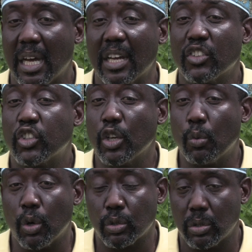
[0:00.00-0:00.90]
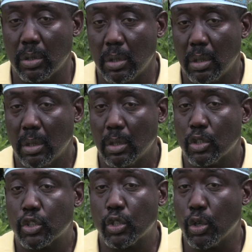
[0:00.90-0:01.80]
and she was
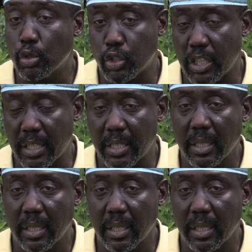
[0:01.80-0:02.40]
so sick.